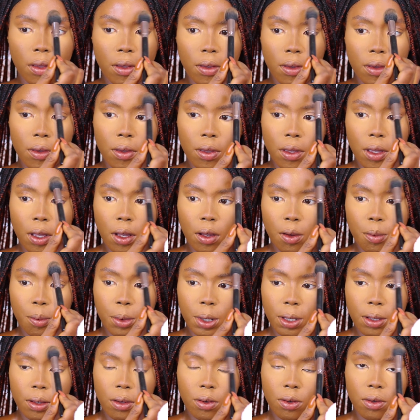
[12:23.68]
You see how
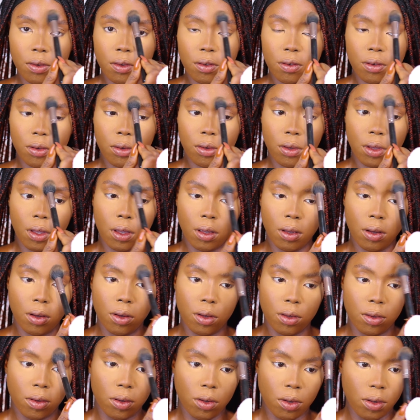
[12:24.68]
my nose is looking
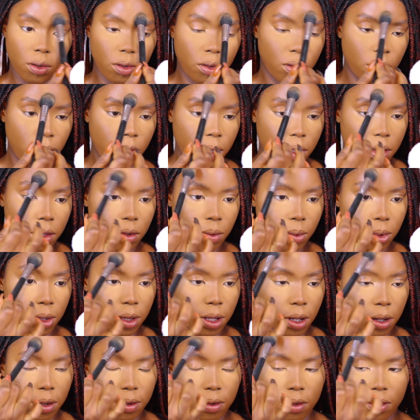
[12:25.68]
contoured already
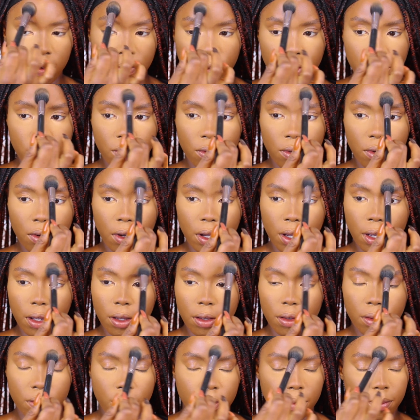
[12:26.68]
without even
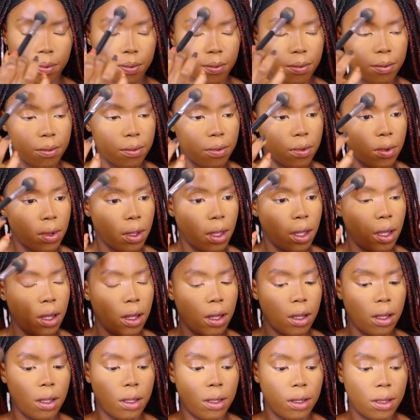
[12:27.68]
trying.
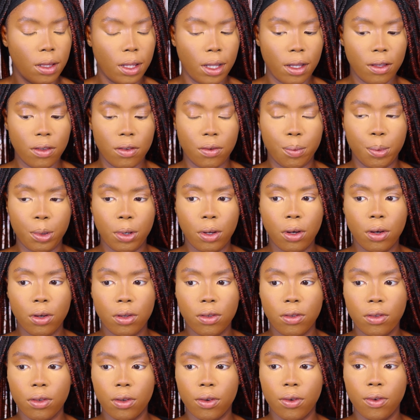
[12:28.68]
That's
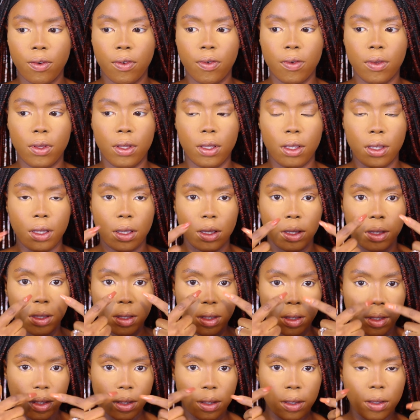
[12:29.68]
because of
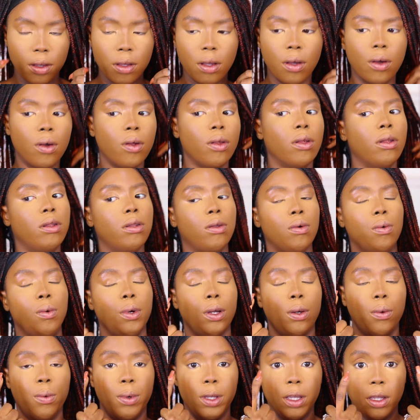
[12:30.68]
the
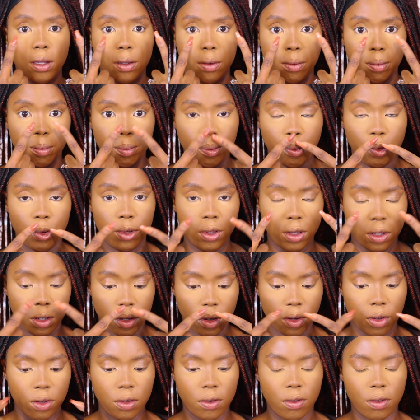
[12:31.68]
way we put the
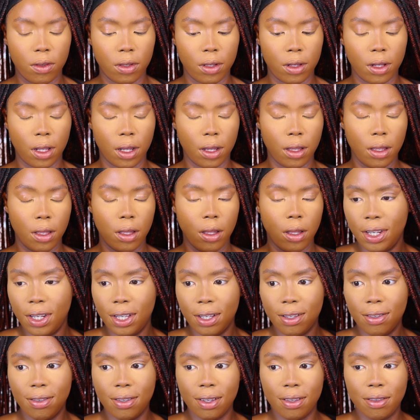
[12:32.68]
concealer.
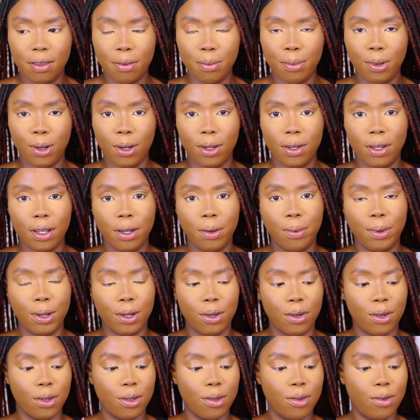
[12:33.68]
next setting powder
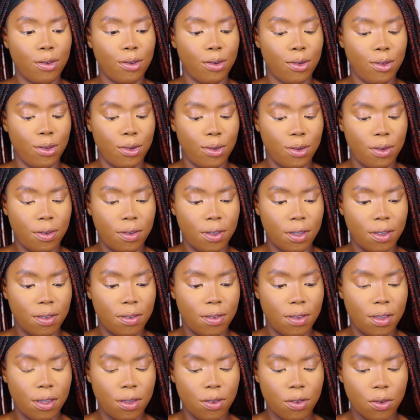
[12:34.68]
we're going to use
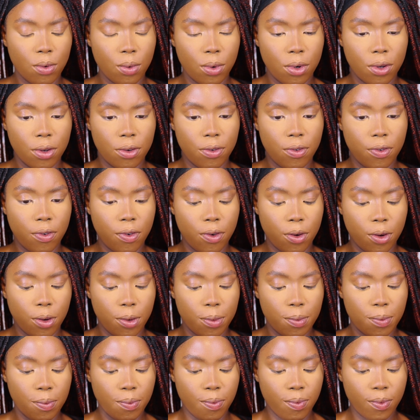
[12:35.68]
is this one
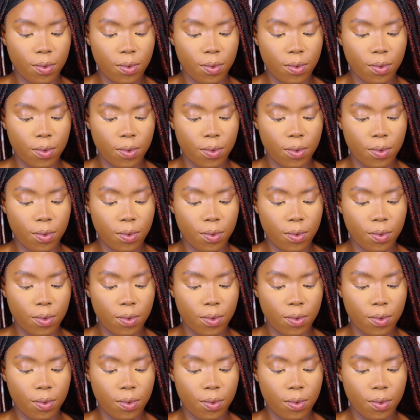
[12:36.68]
from